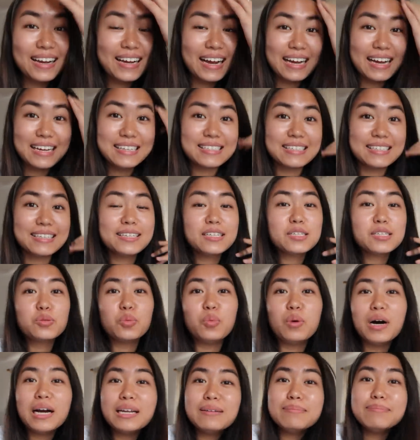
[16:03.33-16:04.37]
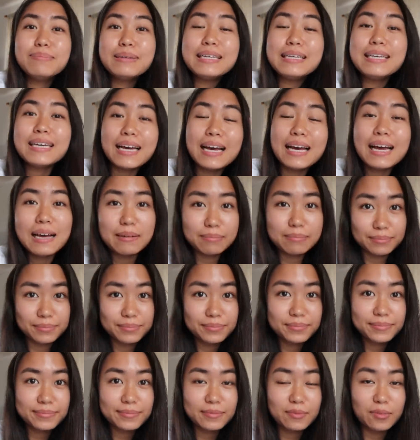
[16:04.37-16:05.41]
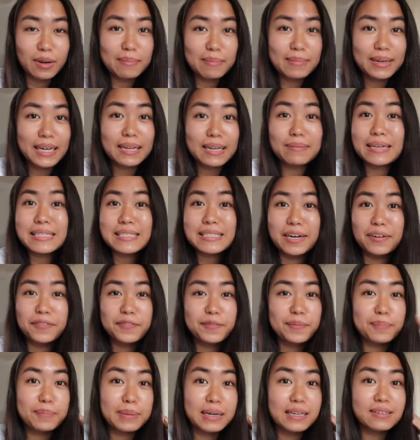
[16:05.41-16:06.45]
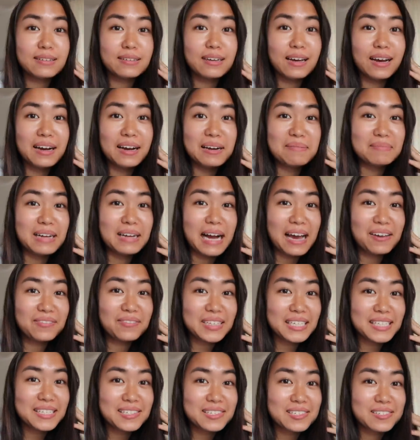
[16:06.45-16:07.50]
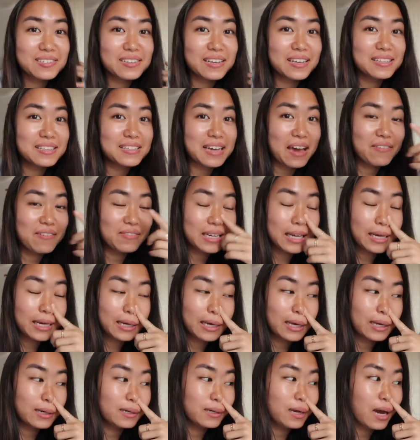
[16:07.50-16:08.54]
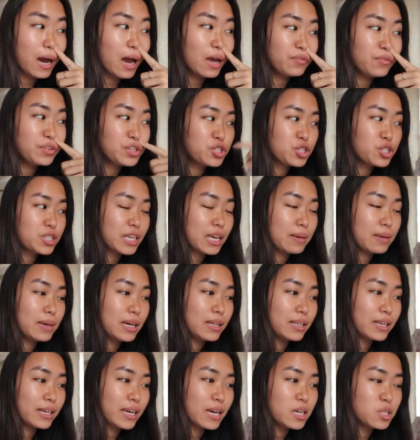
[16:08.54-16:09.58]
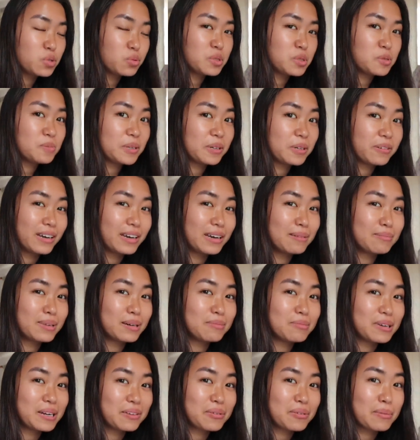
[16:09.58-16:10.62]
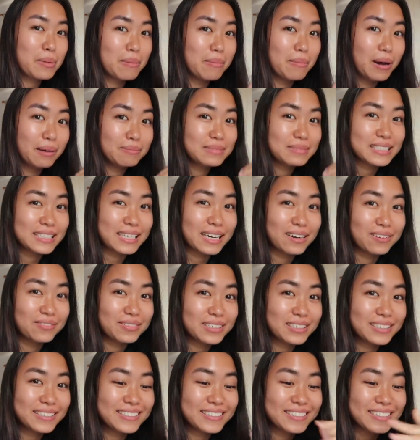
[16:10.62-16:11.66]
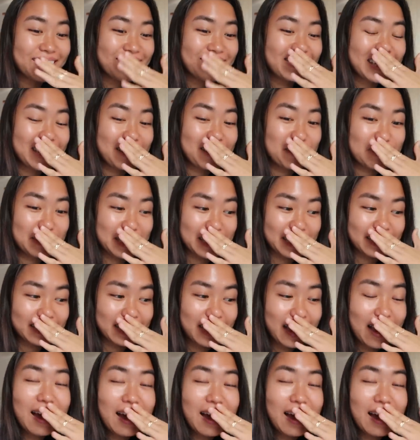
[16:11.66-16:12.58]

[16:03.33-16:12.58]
Guys, it is 1 p.m. Why am I hitting myself? But it's Ivy Day and Ivy's just came out like as we speak right now, but I'm waiting for my mom to get over here so that we can open it.